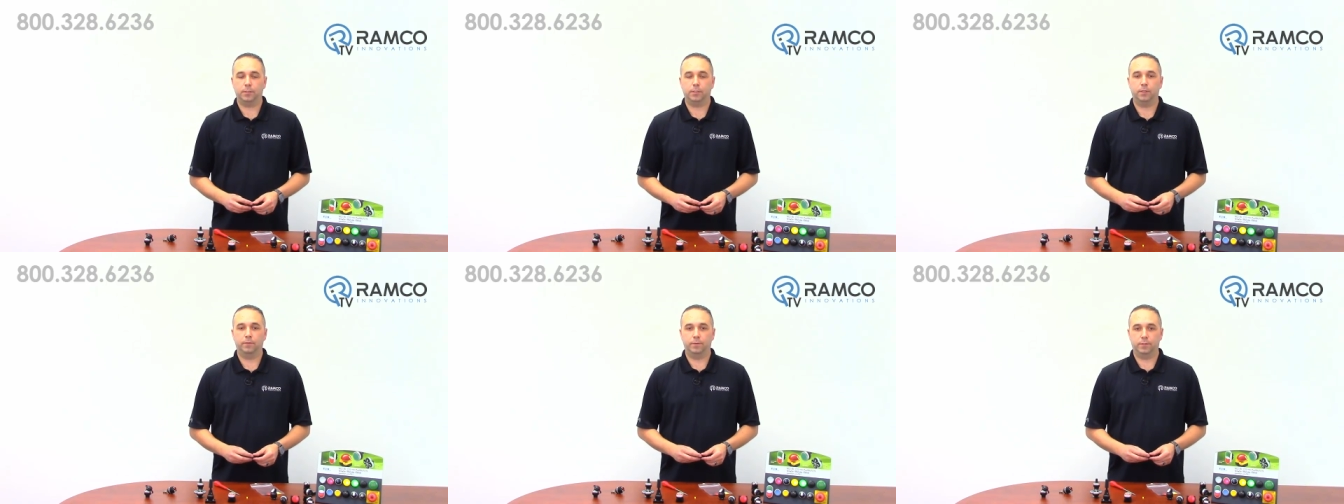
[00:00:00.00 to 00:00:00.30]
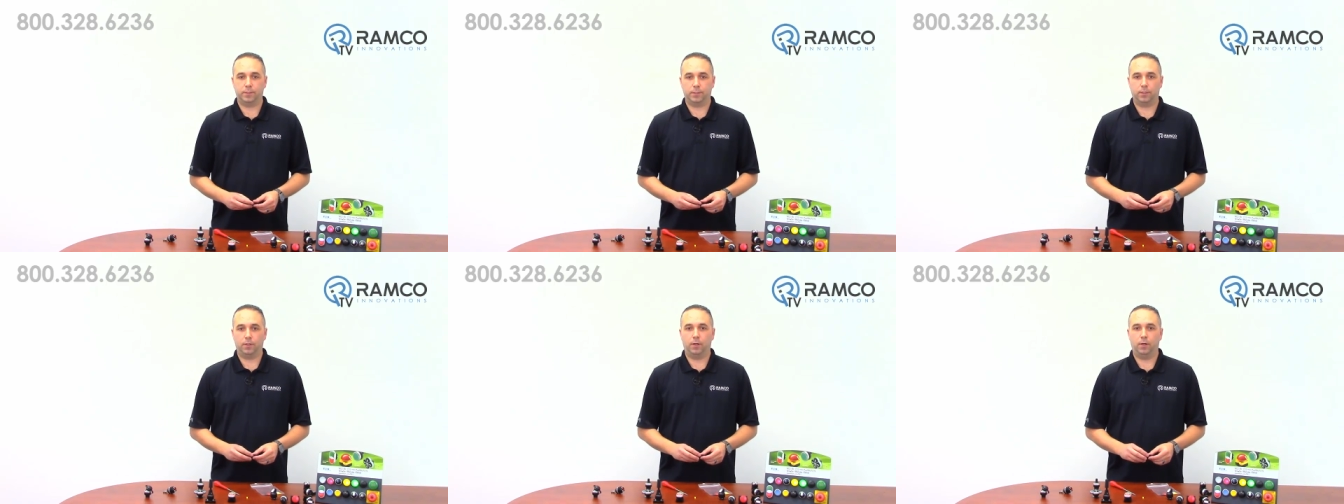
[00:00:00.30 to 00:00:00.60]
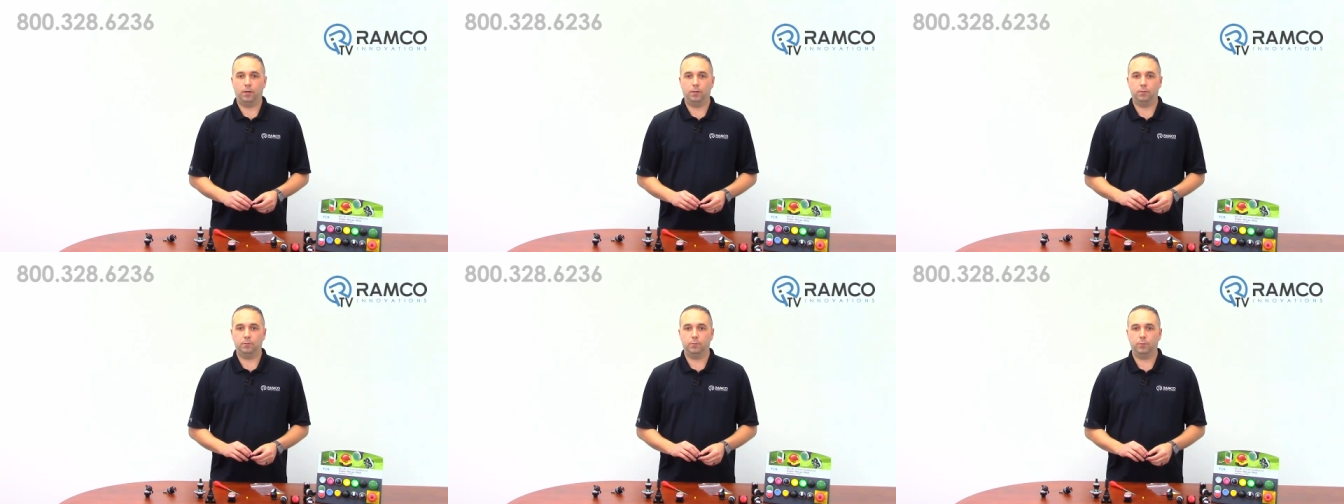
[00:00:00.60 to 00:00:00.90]
give us a
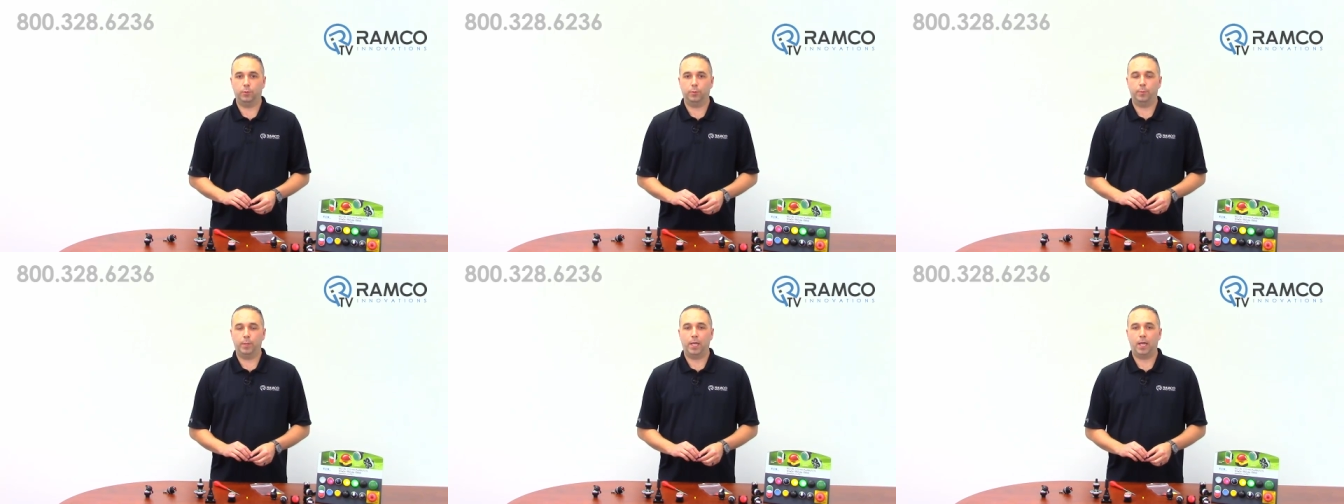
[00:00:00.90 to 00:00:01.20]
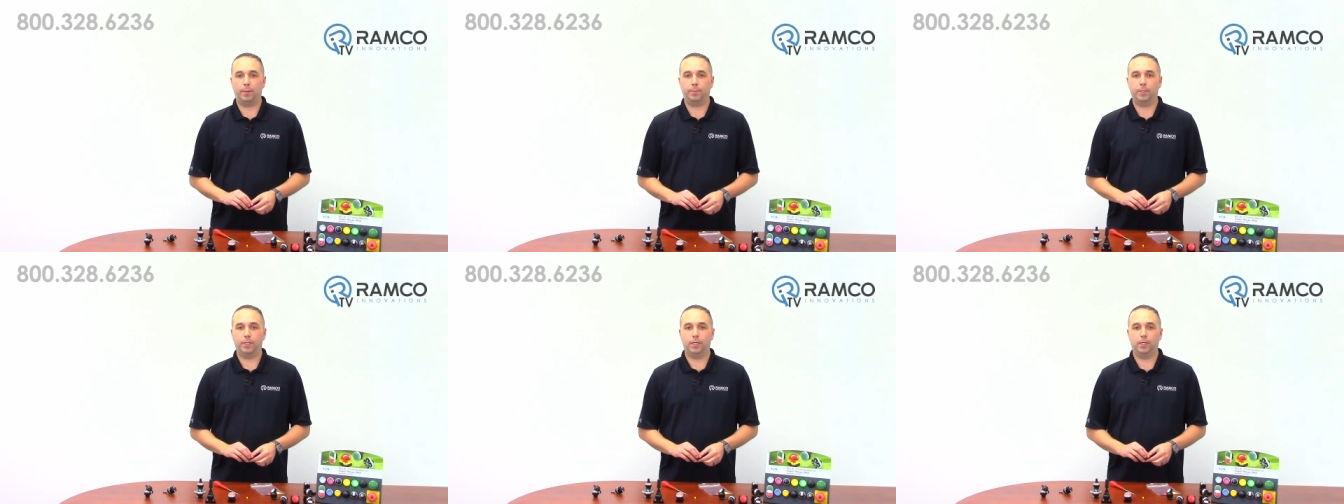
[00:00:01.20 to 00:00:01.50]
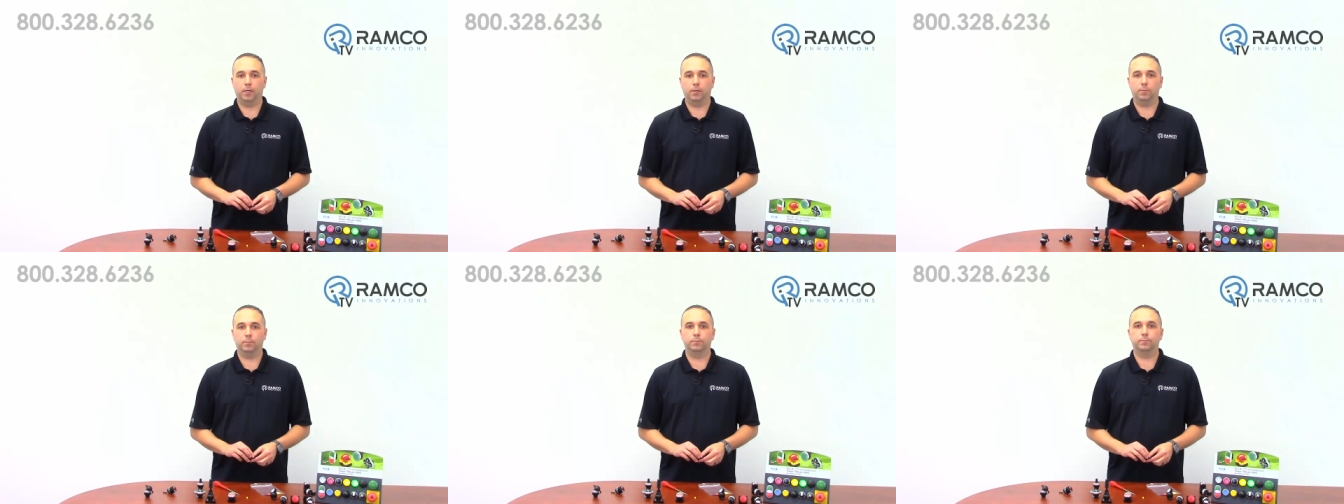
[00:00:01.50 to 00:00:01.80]
call. We'd be happy to
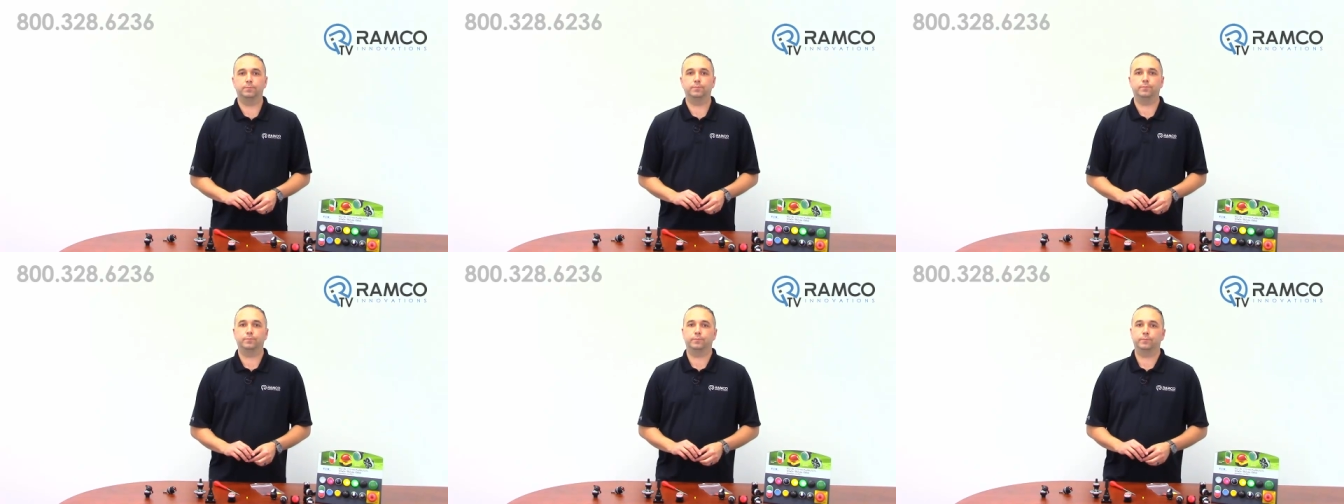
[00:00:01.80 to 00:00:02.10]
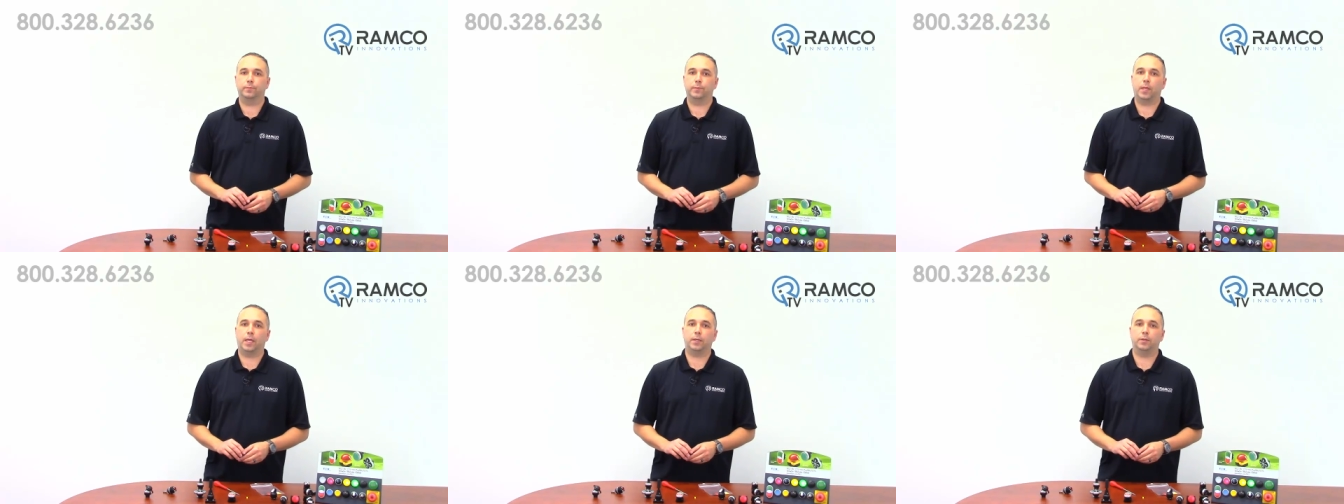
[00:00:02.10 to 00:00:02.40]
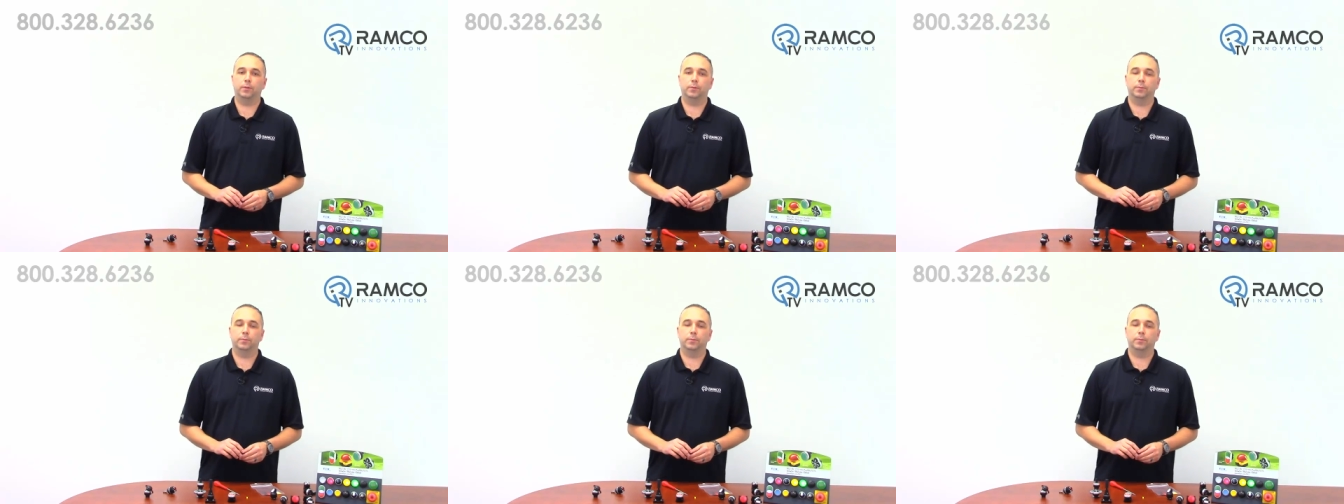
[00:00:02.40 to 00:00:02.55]
help. Thank